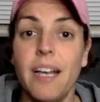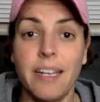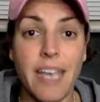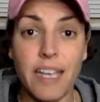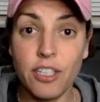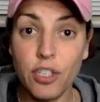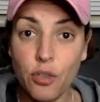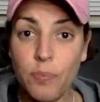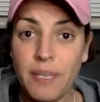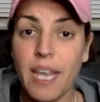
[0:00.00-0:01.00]
Again,
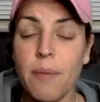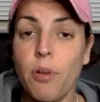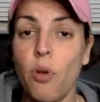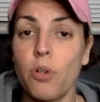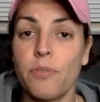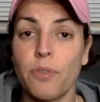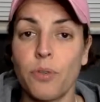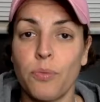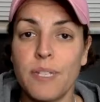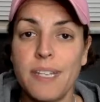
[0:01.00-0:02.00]
you became a coach for a
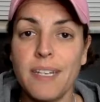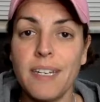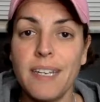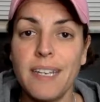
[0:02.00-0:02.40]
reason.